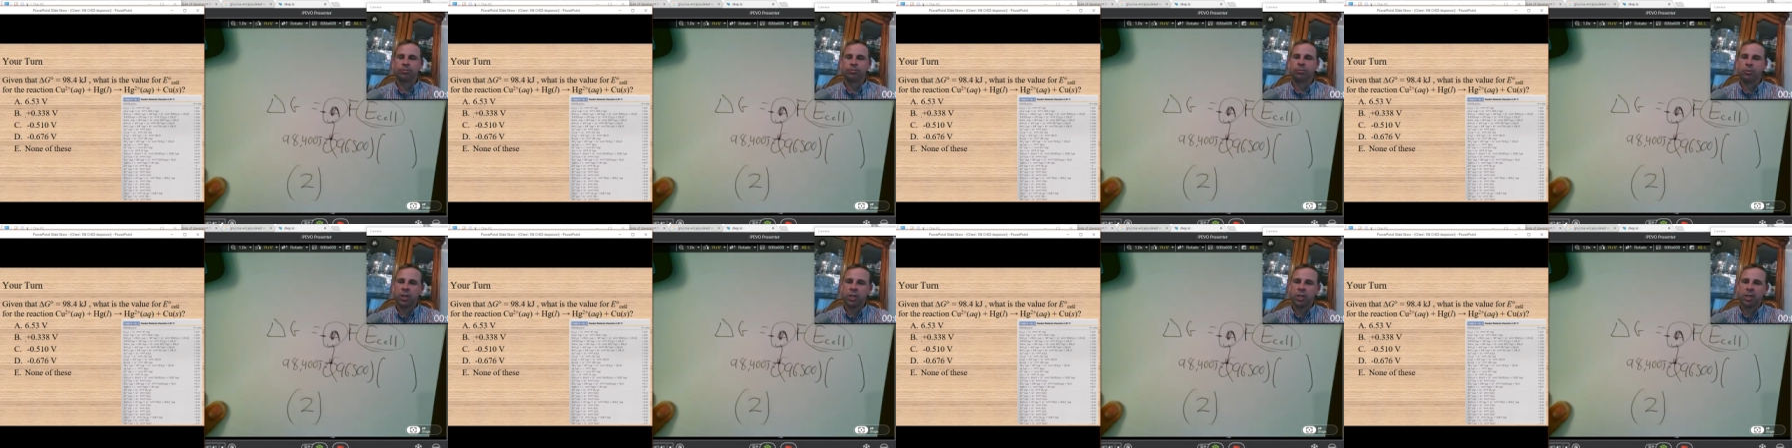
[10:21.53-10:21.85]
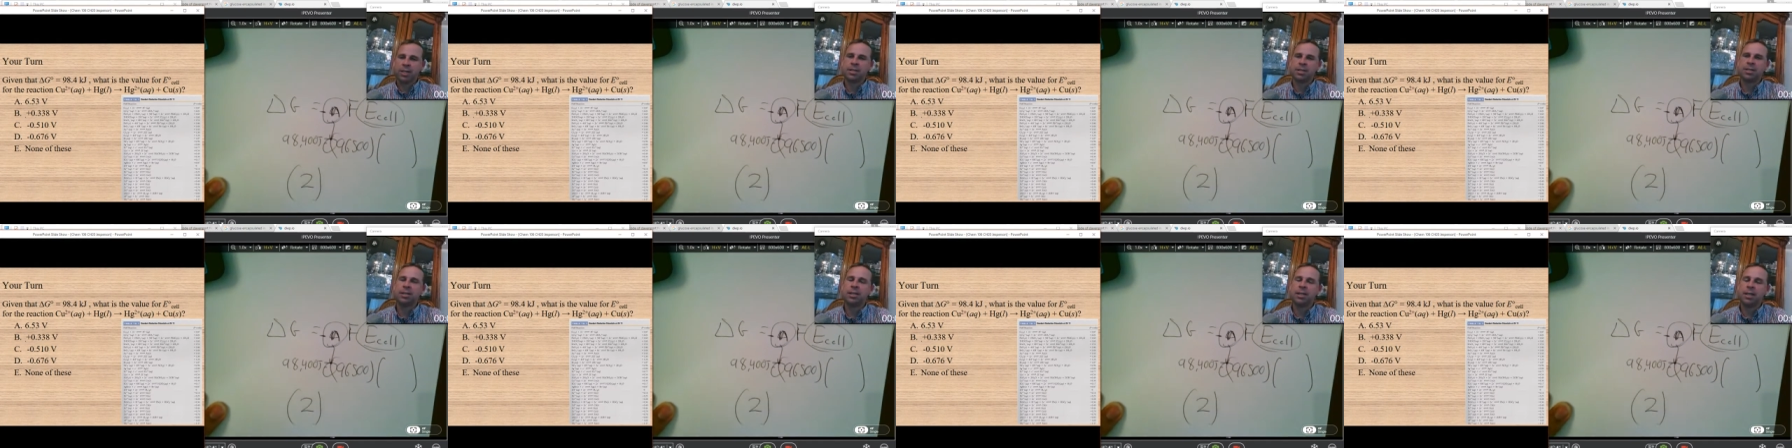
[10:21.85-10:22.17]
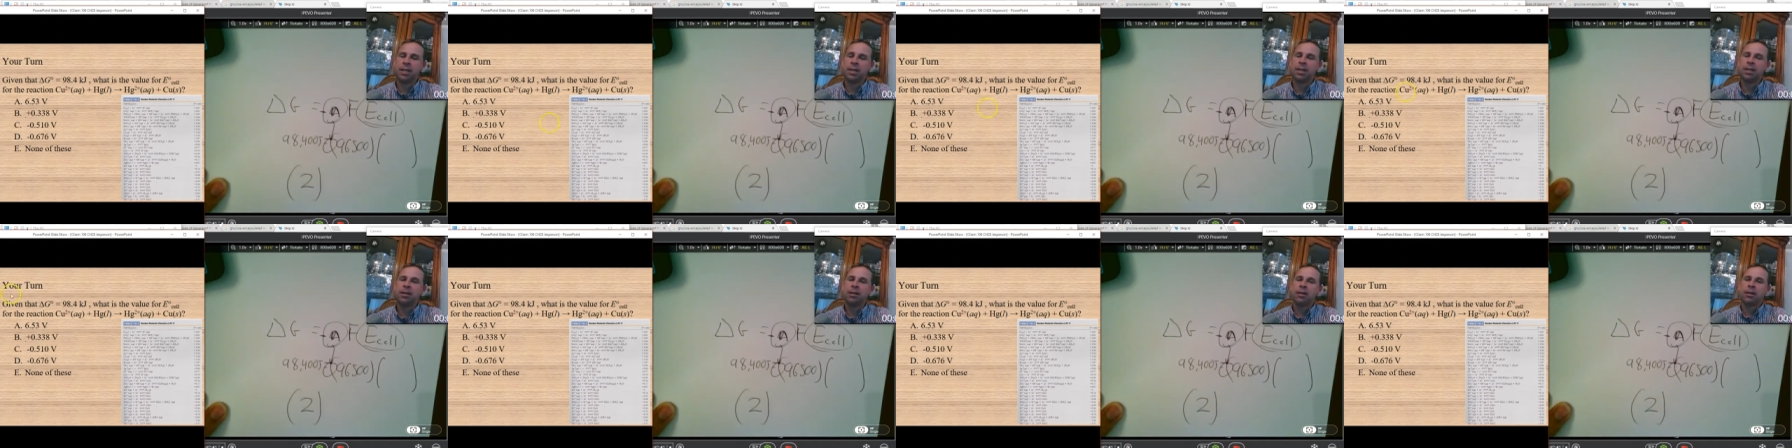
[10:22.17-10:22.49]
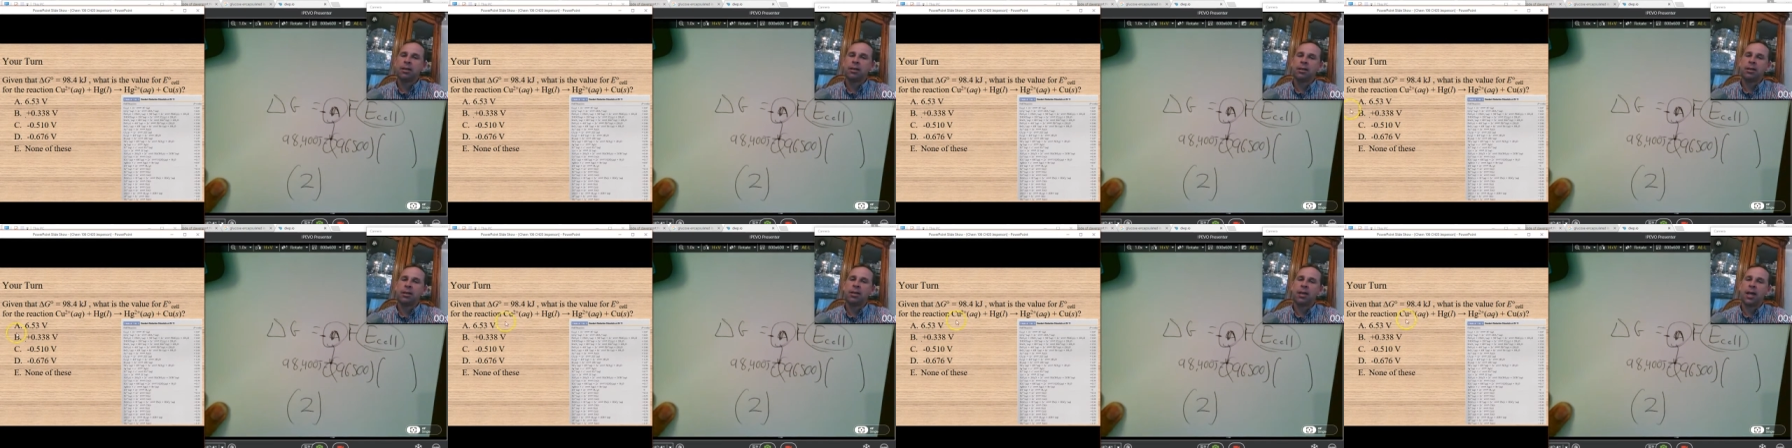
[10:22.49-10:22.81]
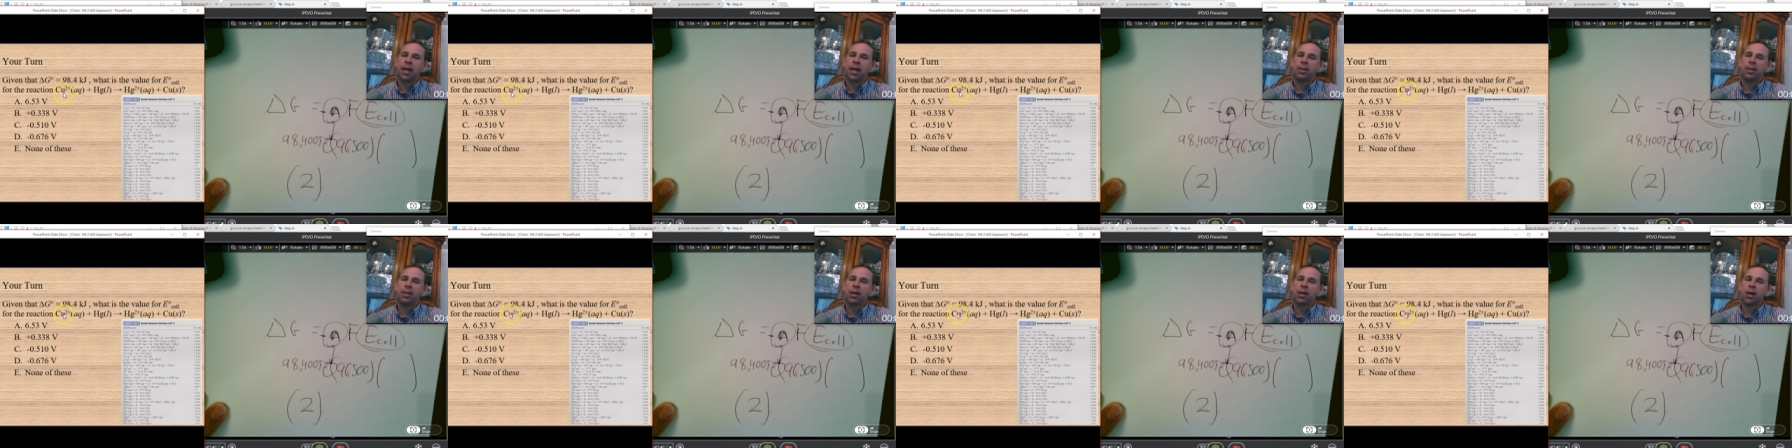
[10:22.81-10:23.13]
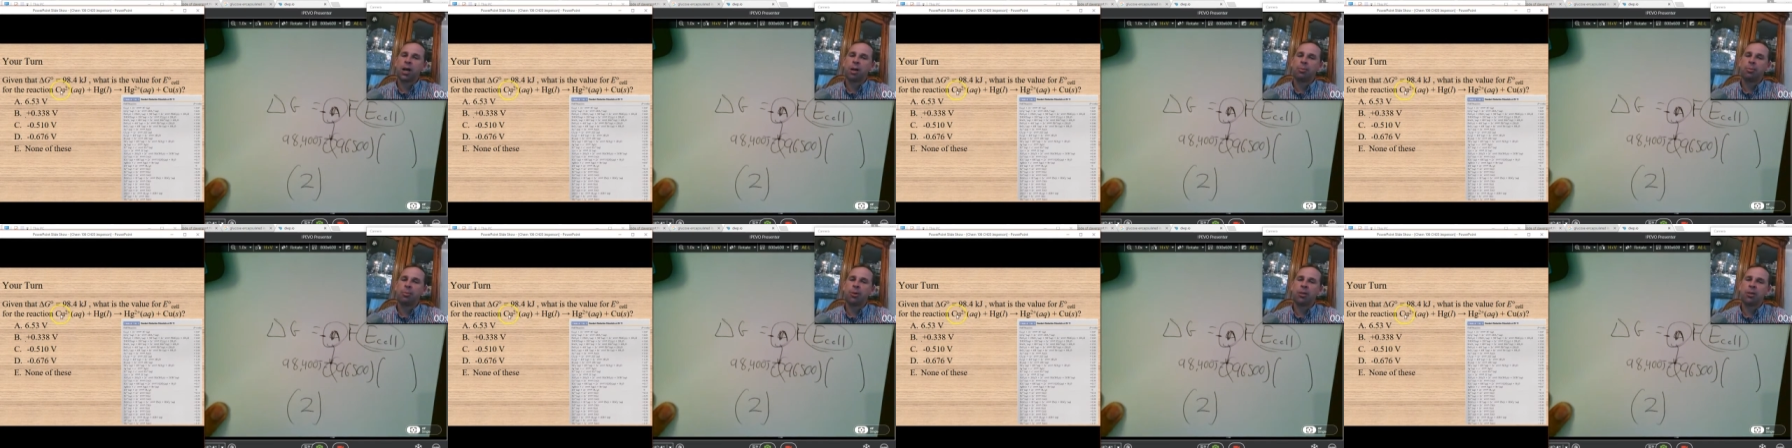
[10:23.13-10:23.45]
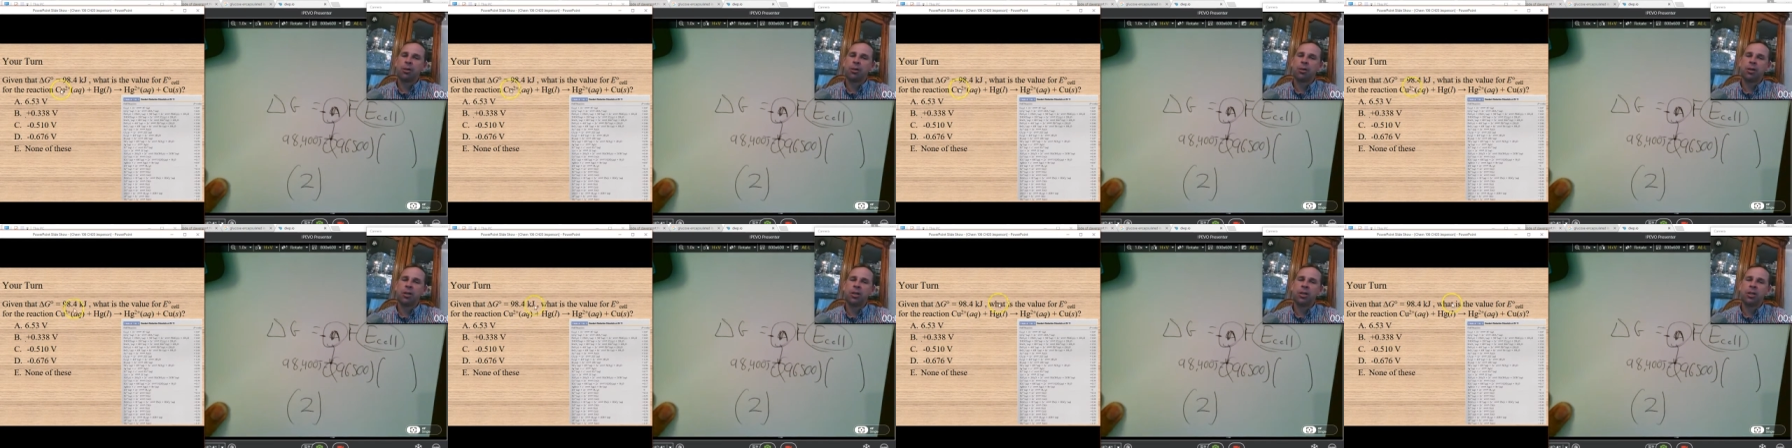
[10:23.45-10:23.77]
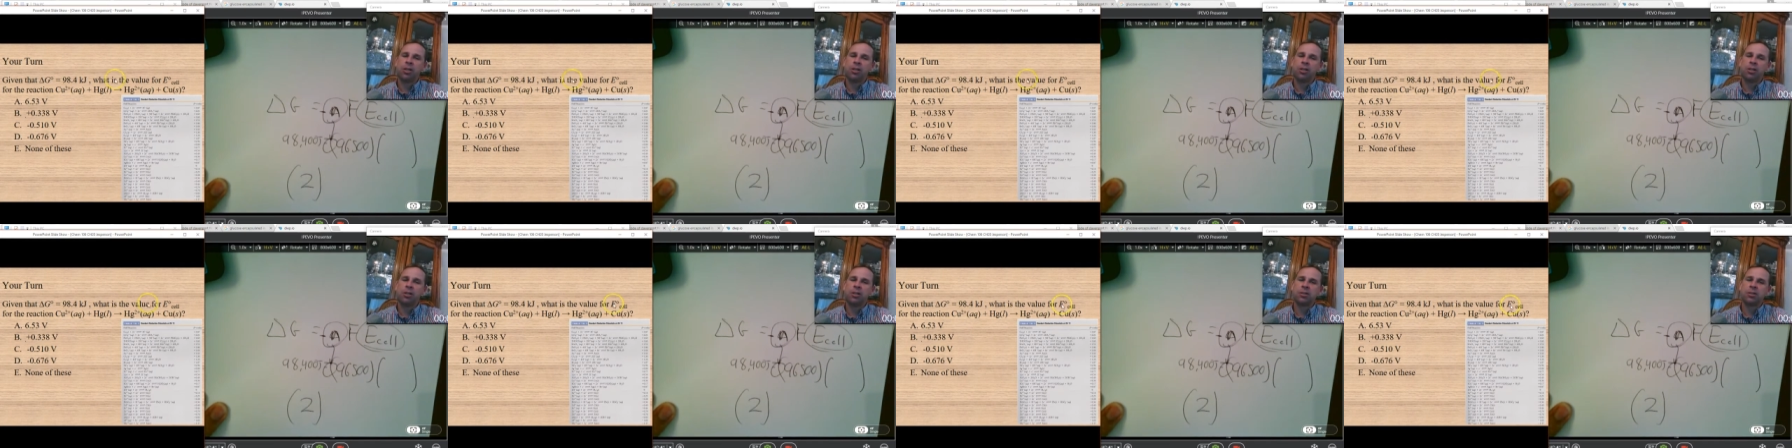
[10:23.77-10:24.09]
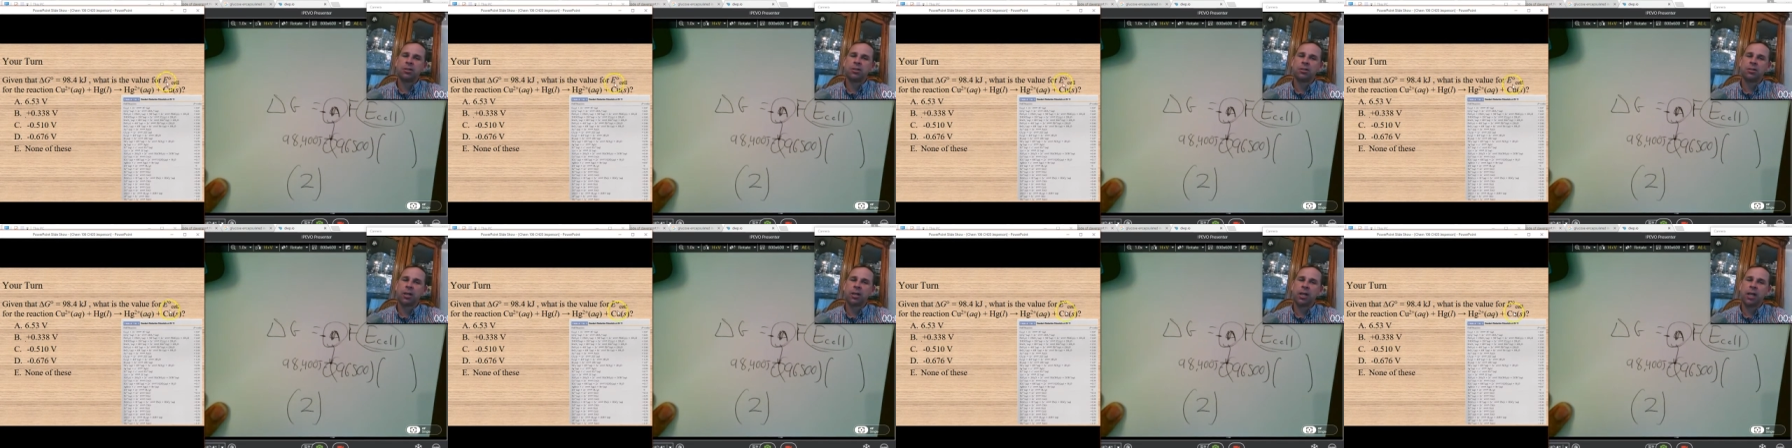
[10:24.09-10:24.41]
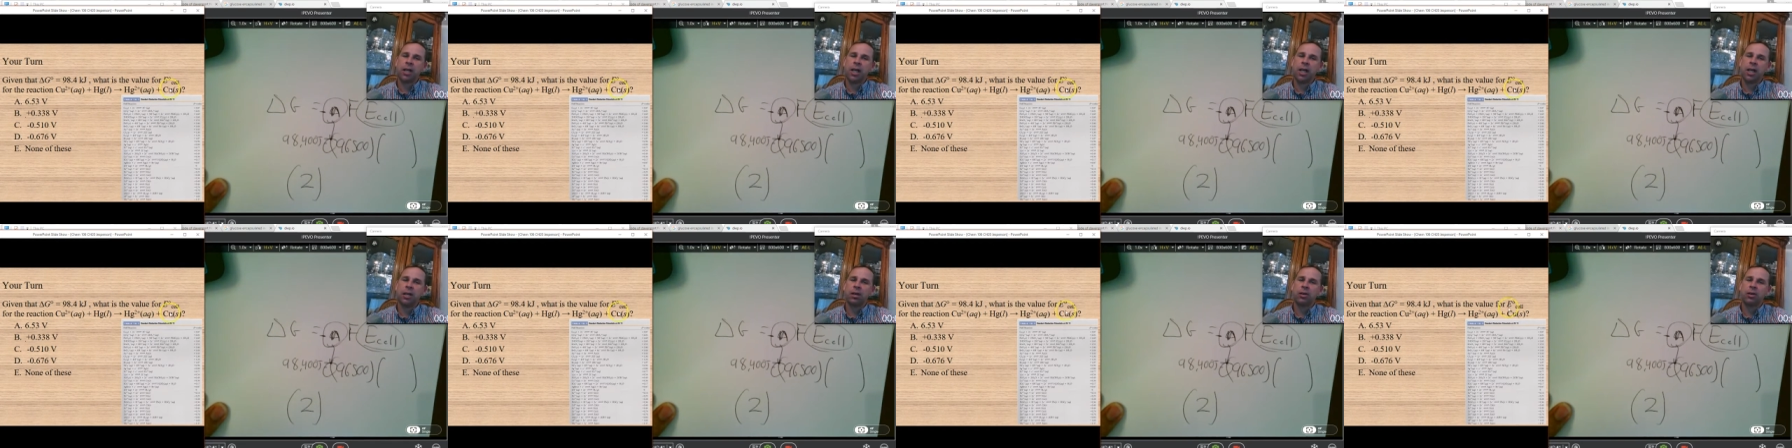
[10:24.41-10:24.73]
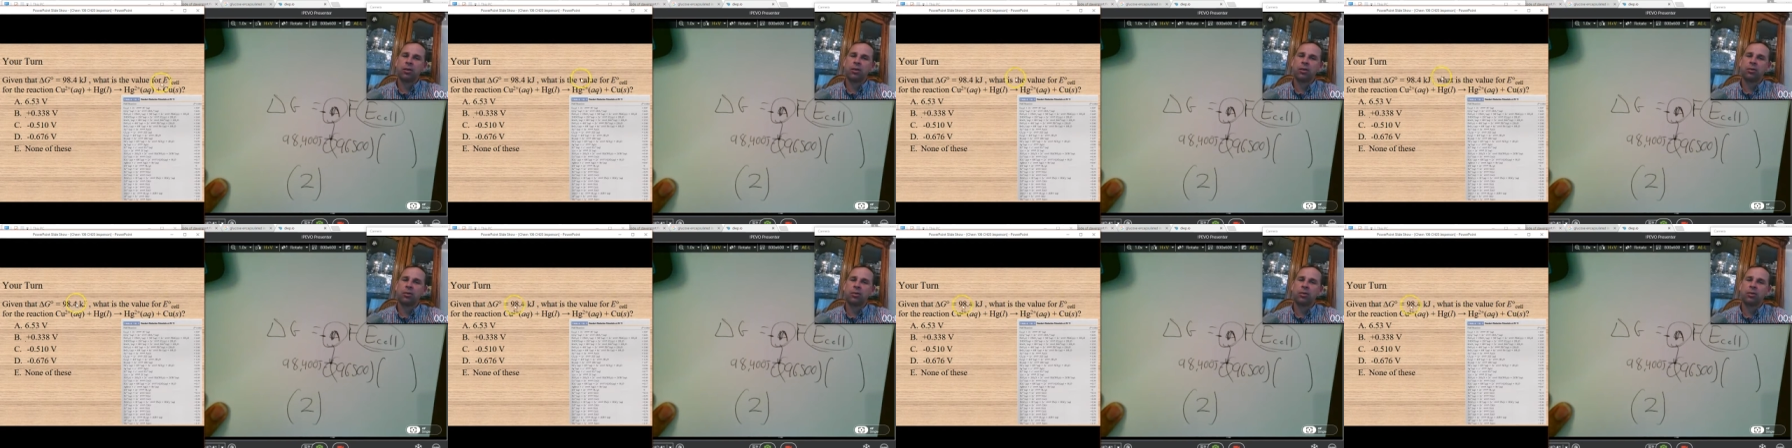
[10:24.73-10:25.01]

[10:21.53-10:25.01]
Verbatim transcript: We can see that the copper is, again,